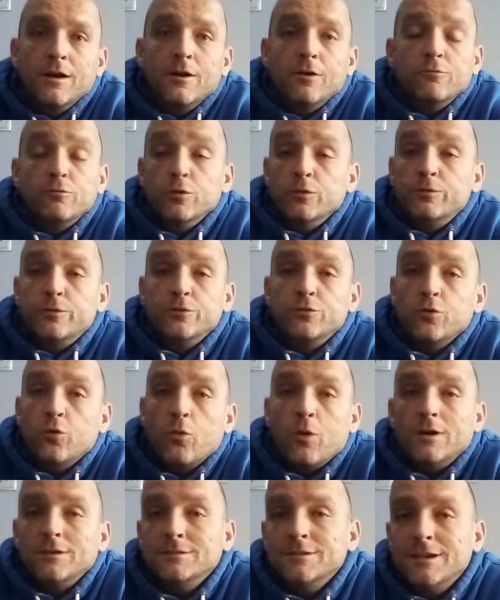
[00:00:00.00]
roofers
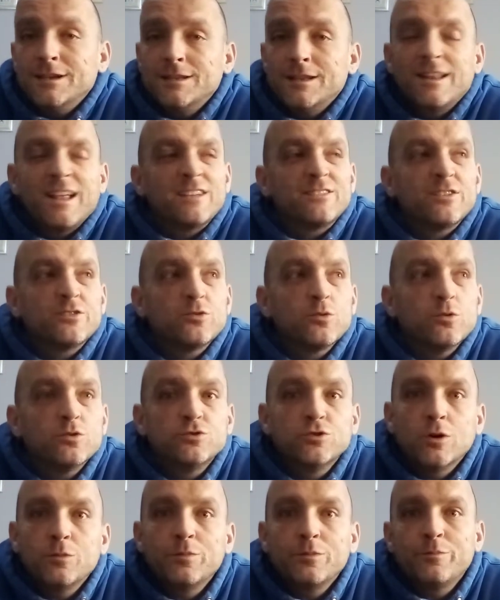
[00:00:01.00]
always needed. That's the sort of
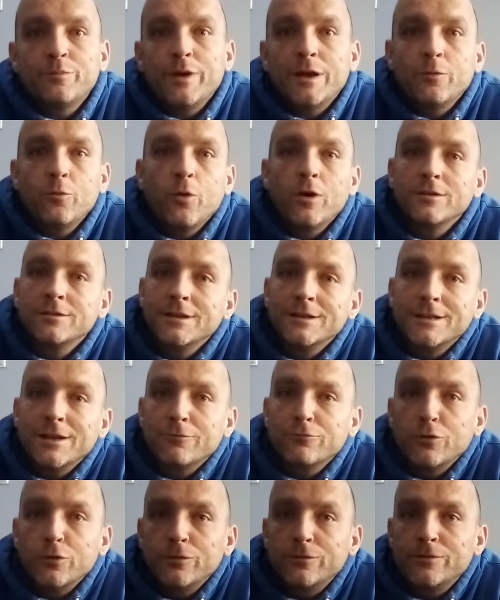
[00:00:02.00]
job that people always need their
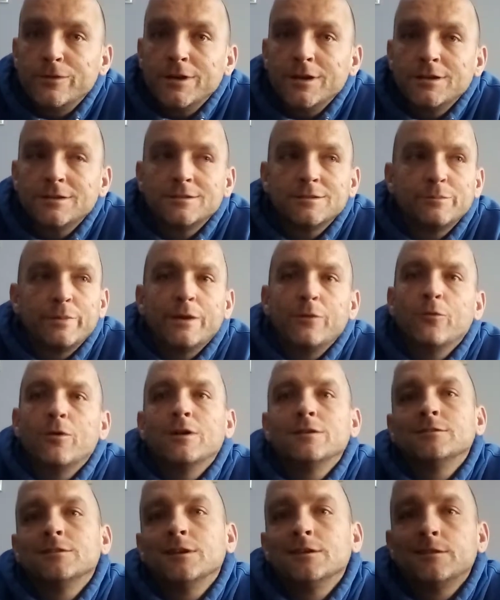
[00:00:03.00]
roof fixed. People
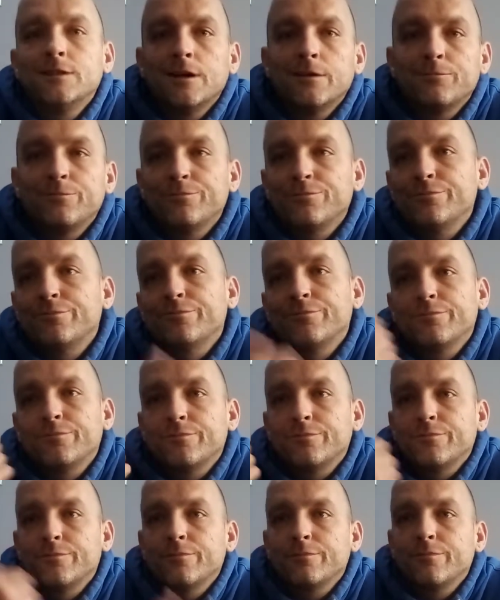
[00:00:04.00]
always need their
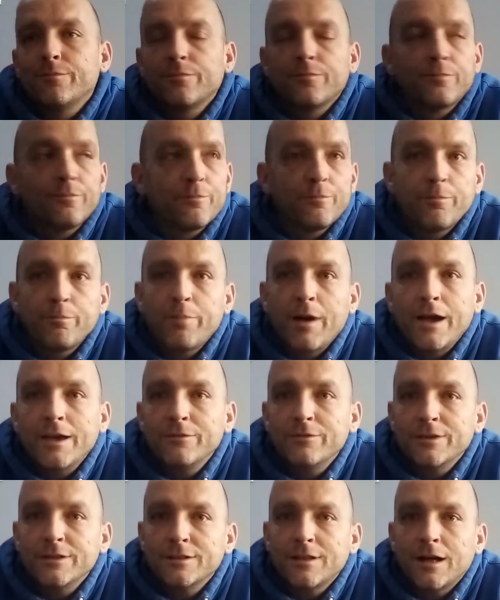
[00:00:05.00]

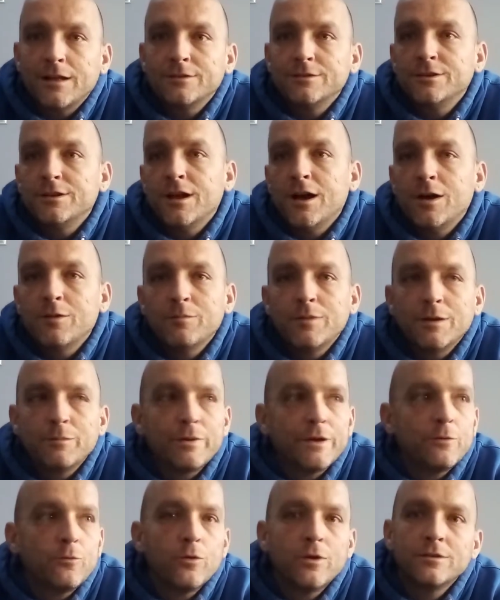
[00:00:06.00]
paving done. You know what I mean?
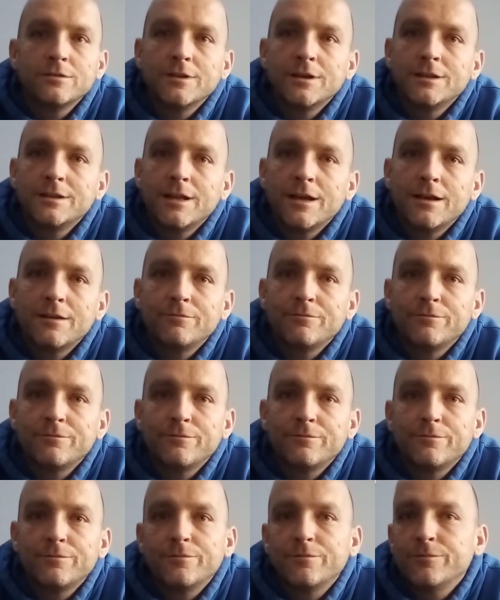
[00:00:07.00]
People always need their
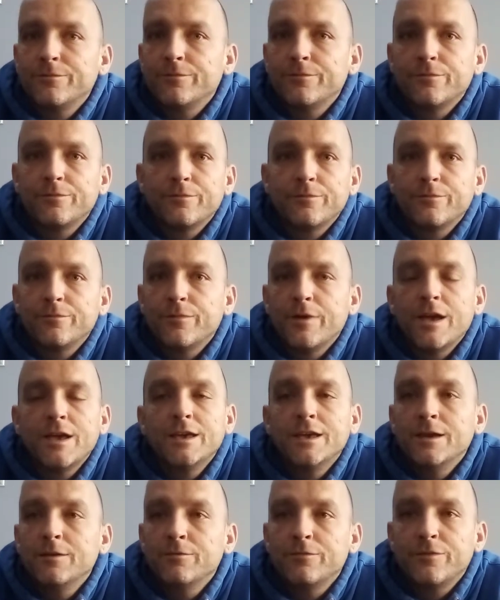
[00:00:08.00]

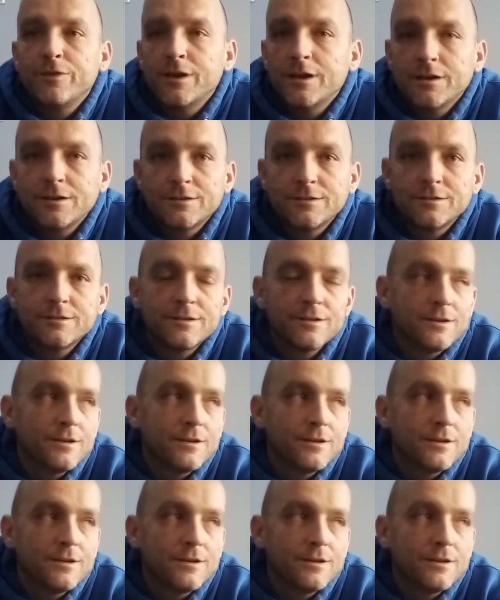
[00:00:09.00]
heating fixed.